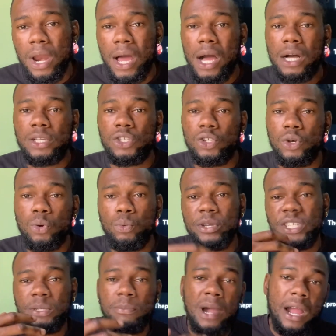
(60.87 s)
ask you know
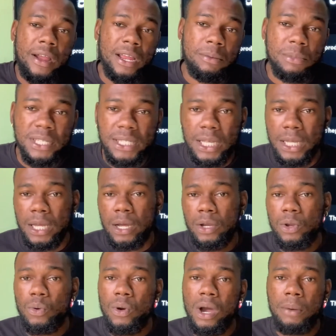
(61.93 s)
which Byron Messiah
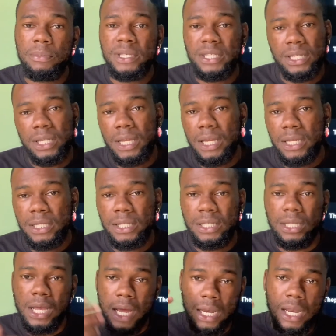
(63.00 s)
you know, want me see
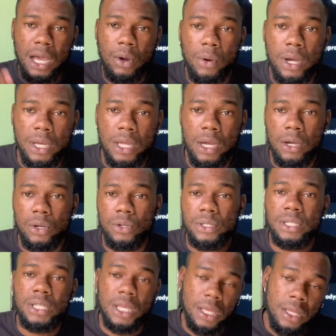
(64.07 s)
next. At that one you know
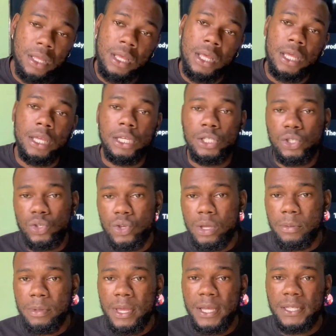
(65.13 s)
say. You
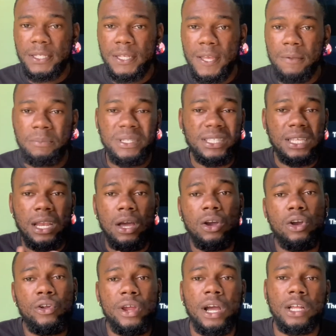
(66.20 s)
see me I say. I still
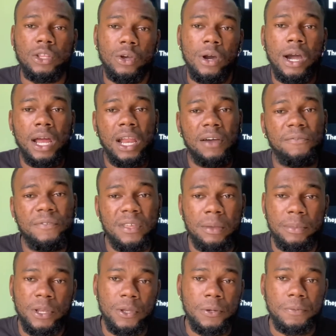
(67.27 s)
go react to all of you,
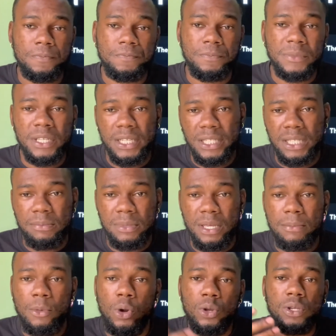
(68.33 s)
you know. You see me?
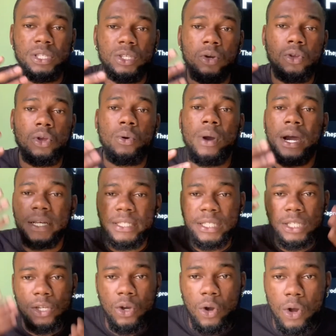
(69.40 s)
But you know want
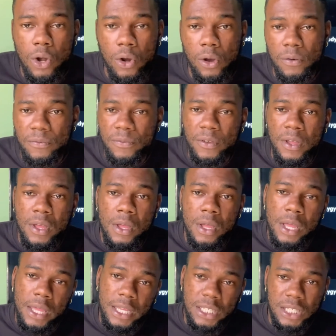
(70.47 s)
say no love.
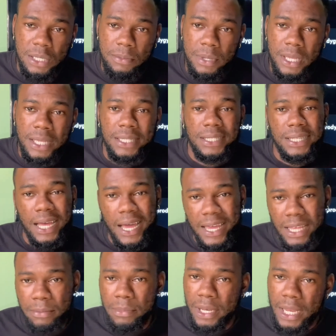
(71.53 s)
You see me? So
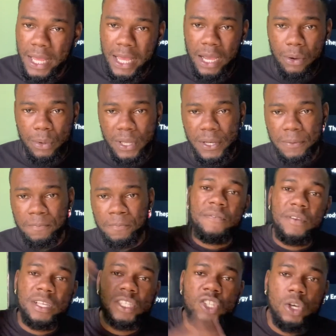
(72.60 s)
hit me there with. If
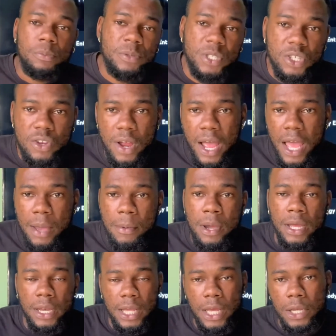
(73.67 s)
you
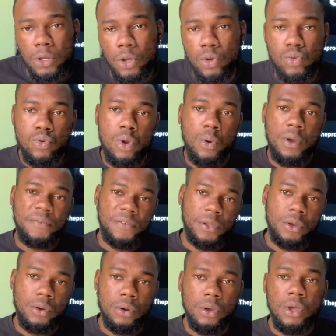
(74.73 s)
subscribe, then you don't know if you
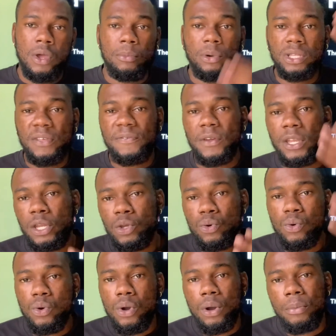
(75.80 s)
do. But if you're
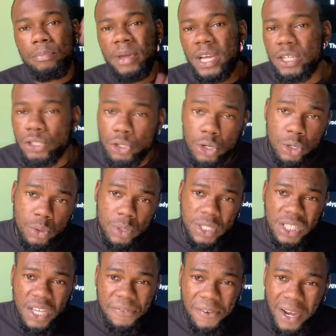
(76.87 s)
new, make sure you know
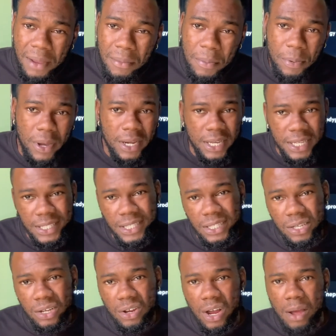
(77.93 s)
say you follow me up on
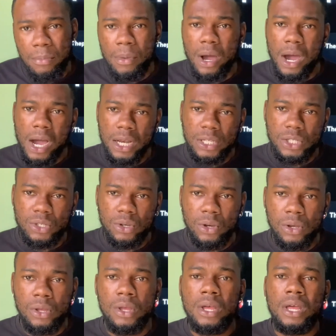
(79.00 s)
Instagram.
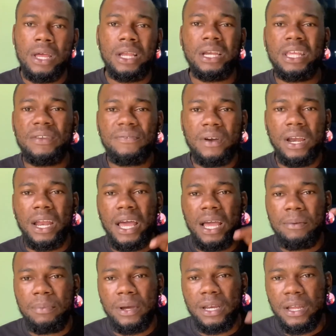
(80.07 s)
Also, leave a
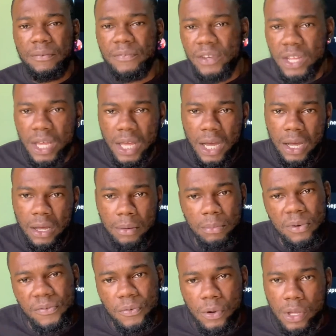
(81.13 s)
like on the video yeah,
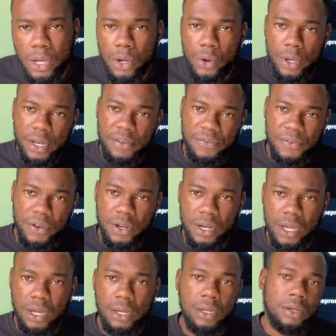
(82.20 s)
before you go any
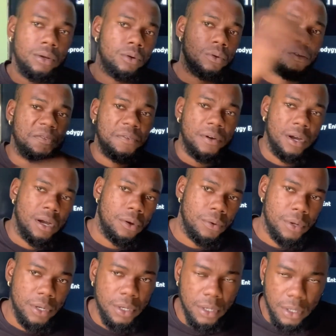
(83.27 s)
further. On
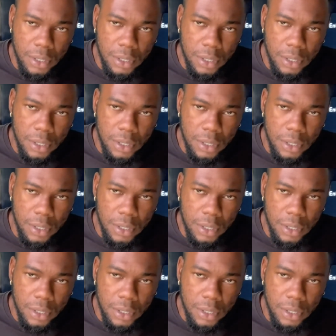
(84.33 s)
forward.